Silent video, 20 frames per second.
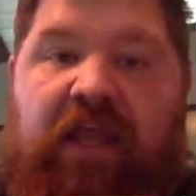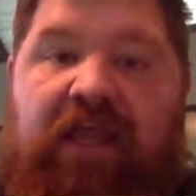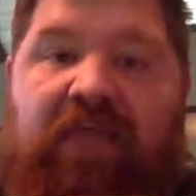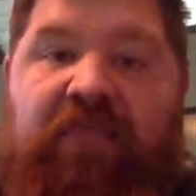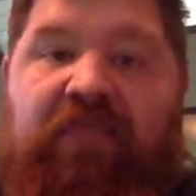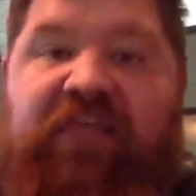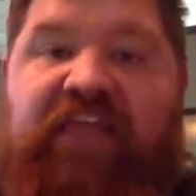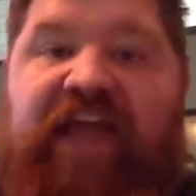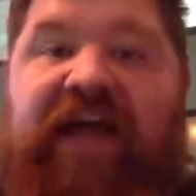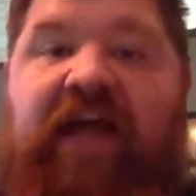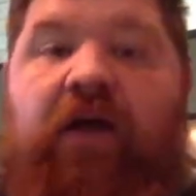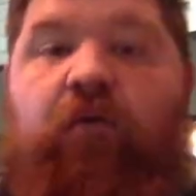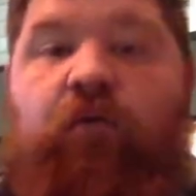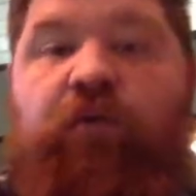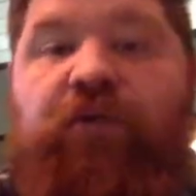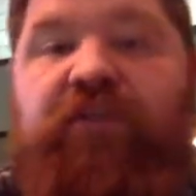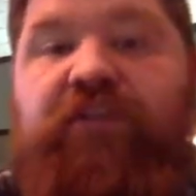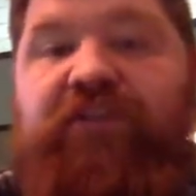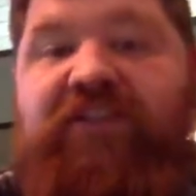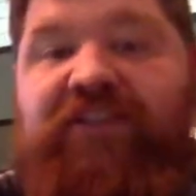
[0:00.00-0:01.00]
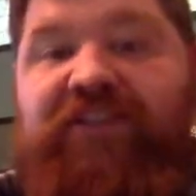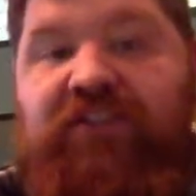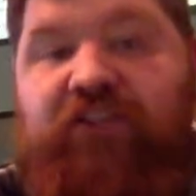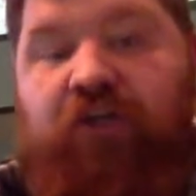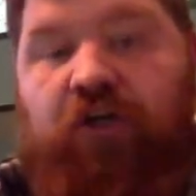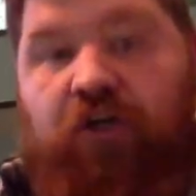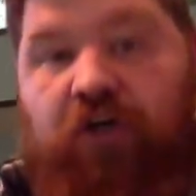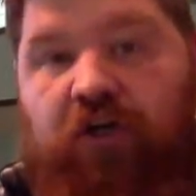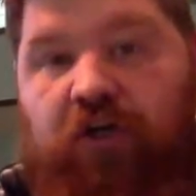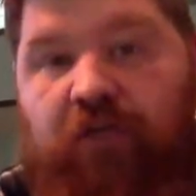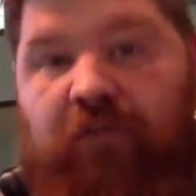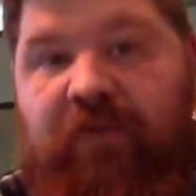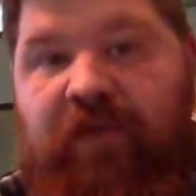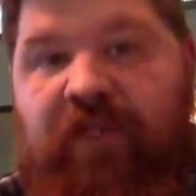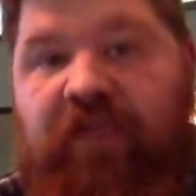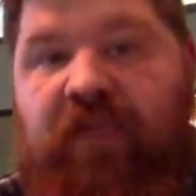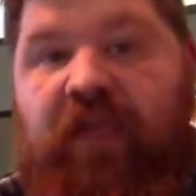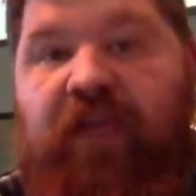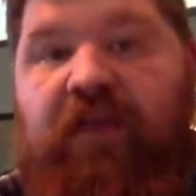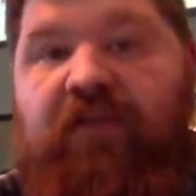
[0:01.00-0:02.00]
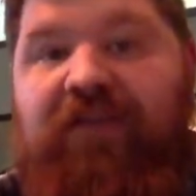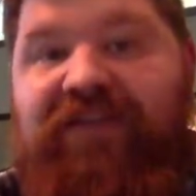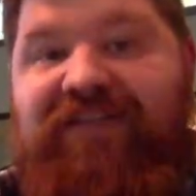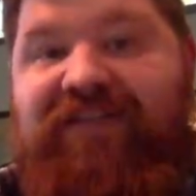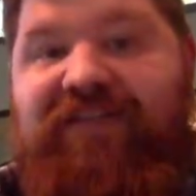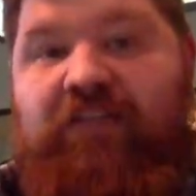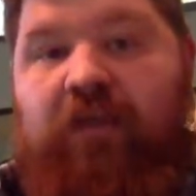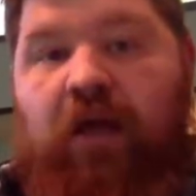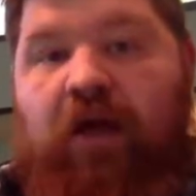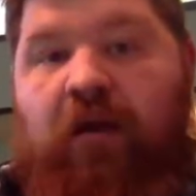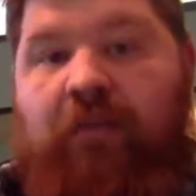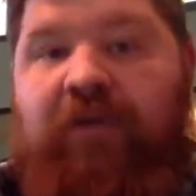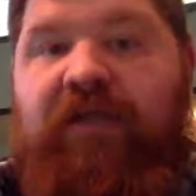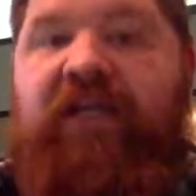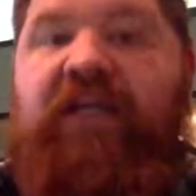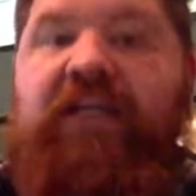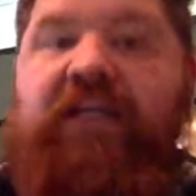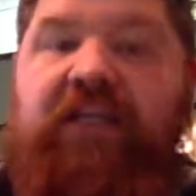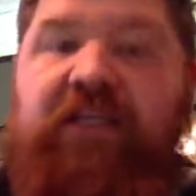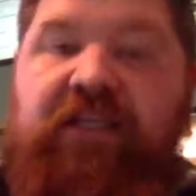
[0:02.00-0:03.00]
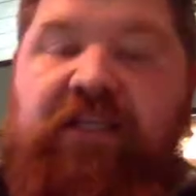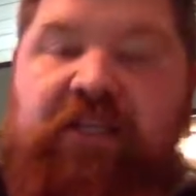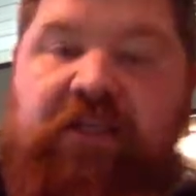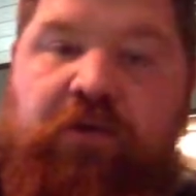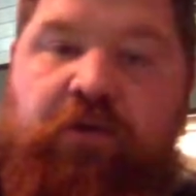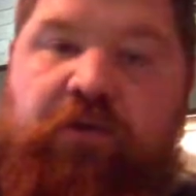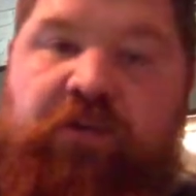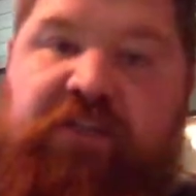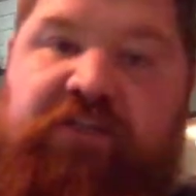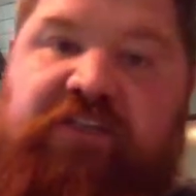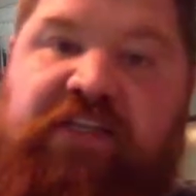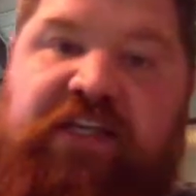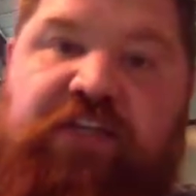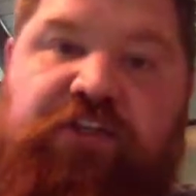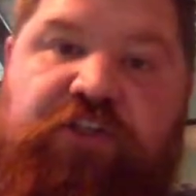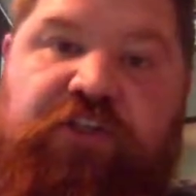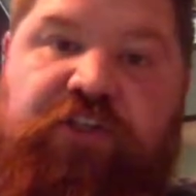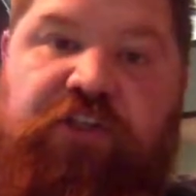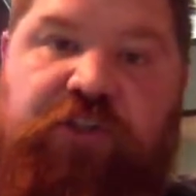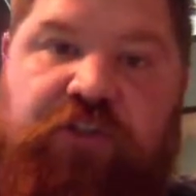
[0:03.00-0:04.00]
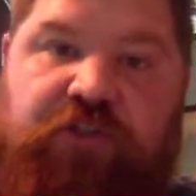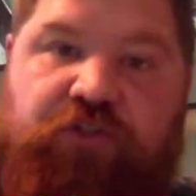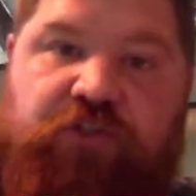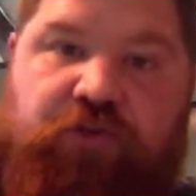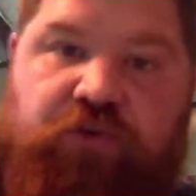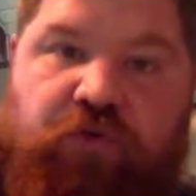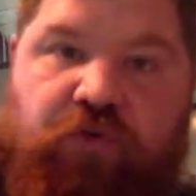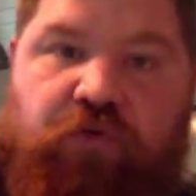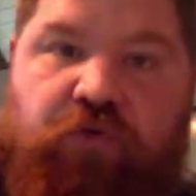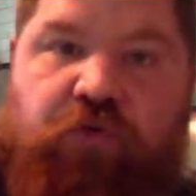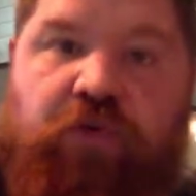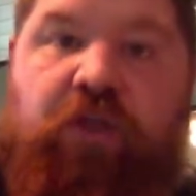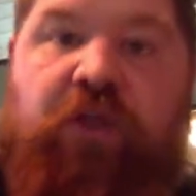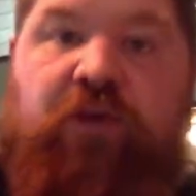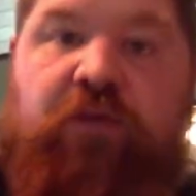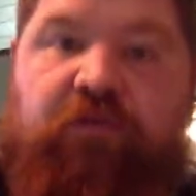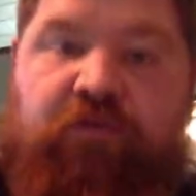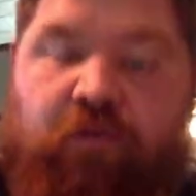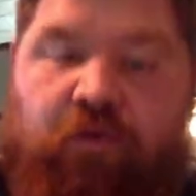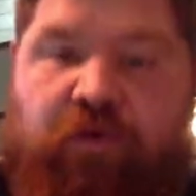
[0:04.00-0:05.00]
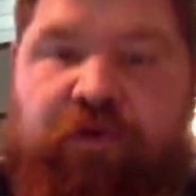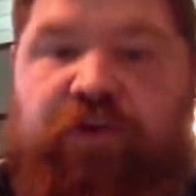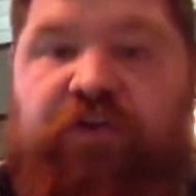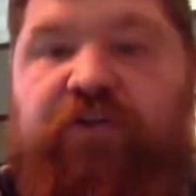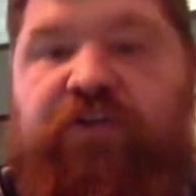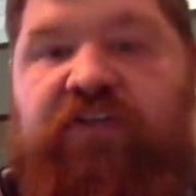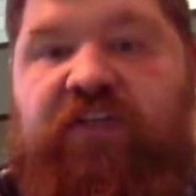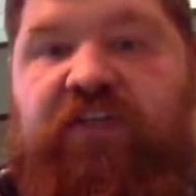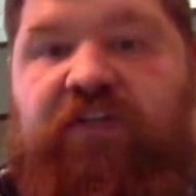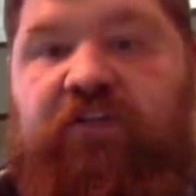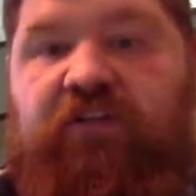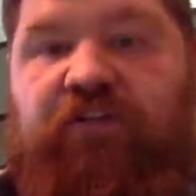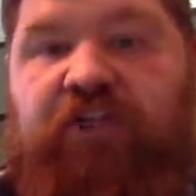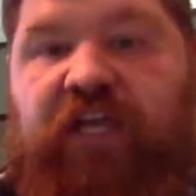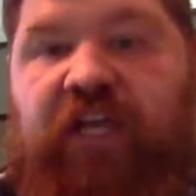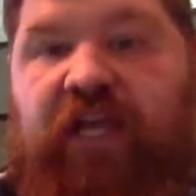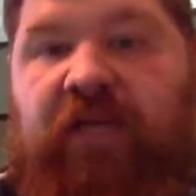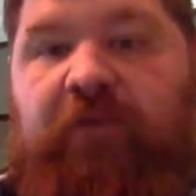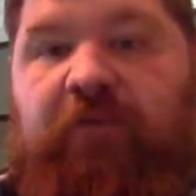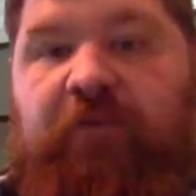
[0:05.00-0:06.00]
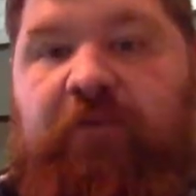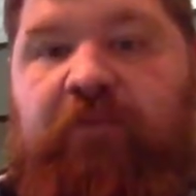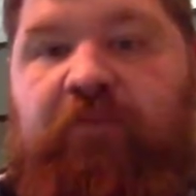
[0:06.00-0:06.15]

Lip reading: and that will determine the dominant equalization control for your signal chain.